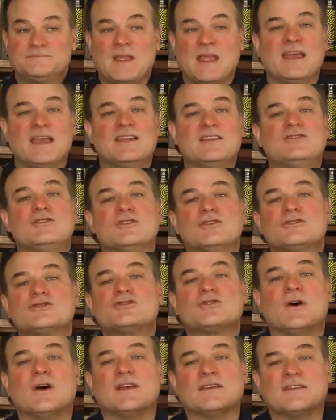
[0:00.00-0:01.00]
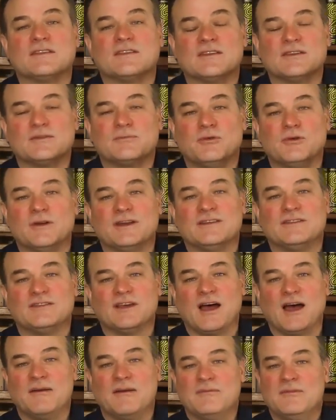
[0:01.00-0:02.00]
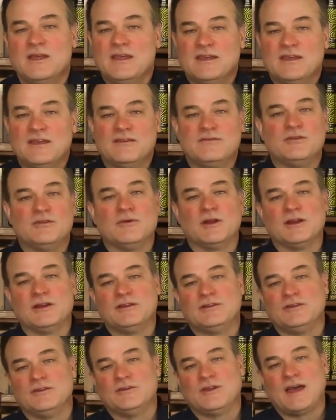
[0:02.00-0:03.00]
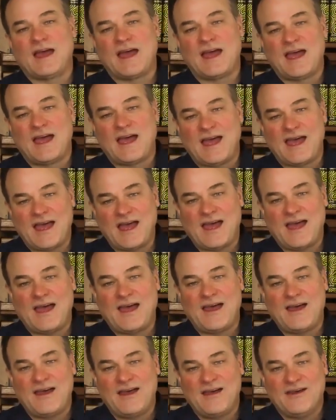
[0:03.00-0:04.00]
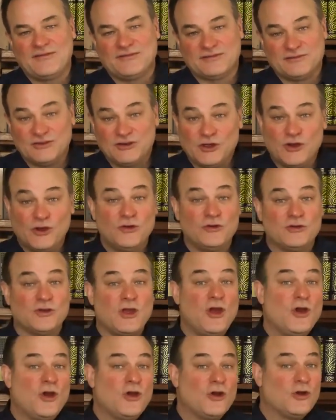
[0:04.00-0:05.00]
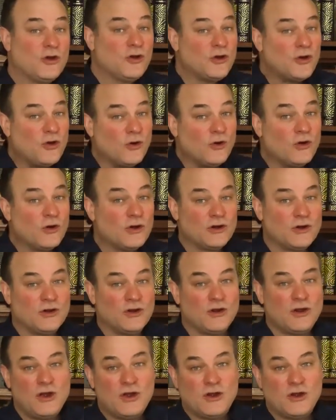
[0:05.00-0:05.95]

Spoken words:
It's your choice at this point in time if you want to do the half note, quarter,